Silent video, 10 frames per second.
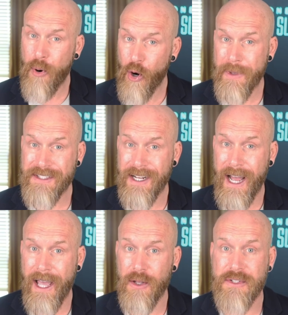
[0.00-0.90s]
permit
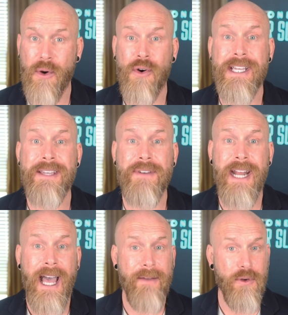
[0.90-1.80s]
denials, or even
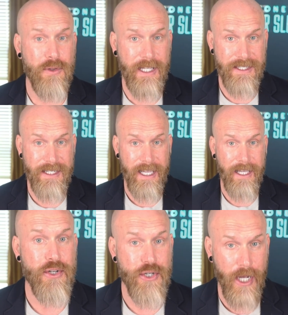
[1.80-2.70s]
have your listing
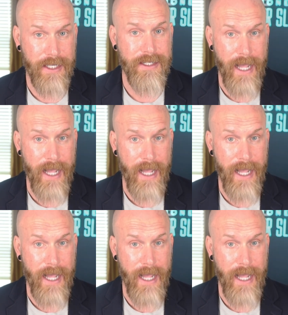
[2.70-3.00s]
shut